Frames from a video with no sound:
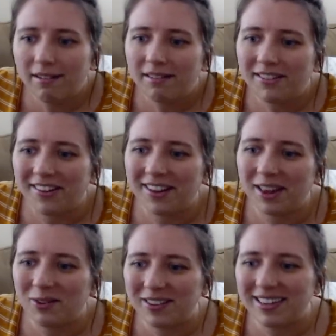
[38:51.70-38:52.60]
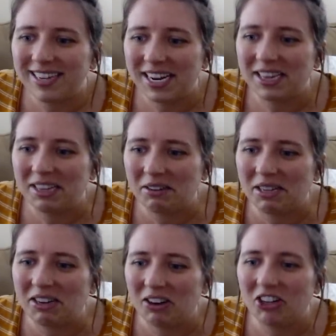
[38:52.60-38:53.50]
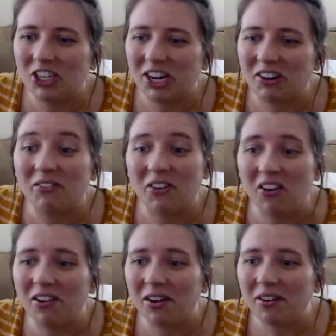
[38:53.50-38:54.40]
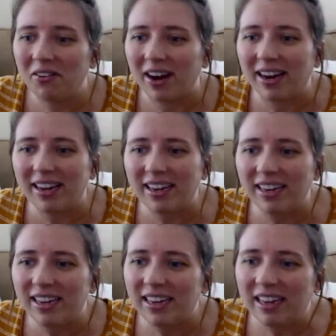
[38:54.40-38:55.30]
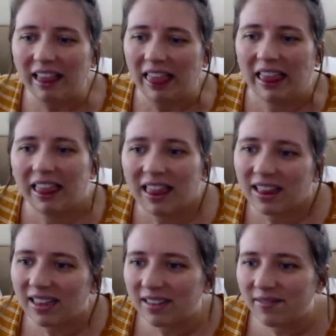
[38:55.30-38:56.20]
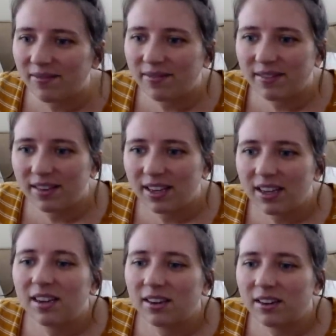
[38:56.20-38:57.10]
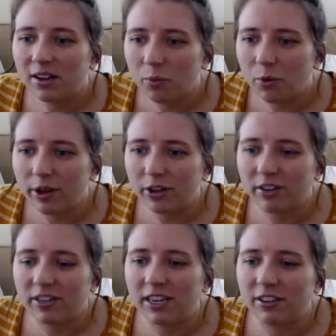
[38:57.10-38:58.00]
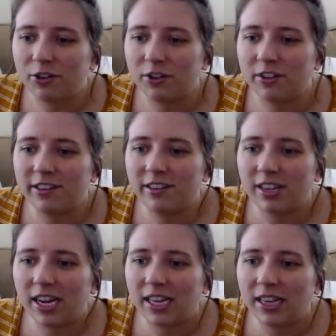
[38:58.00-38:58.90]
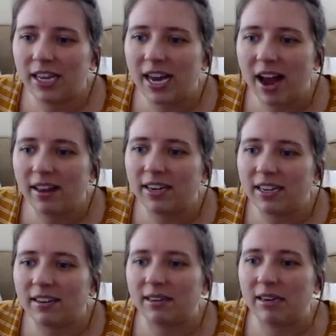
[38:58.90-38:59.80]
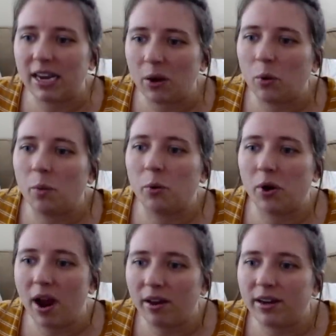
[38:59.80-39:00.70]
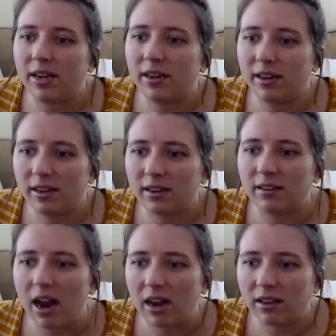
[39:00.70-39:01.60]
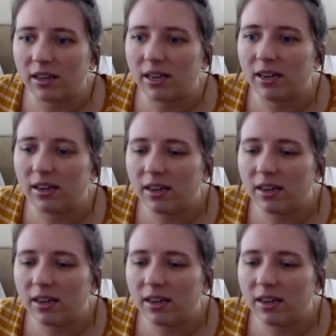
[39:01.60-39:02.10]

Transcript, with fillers: Doddling Lemon said Tana literally called Shane her father, right? Ugh. Good point, Chrisick. Chrisick said legality doesn't equal morality. Exactly.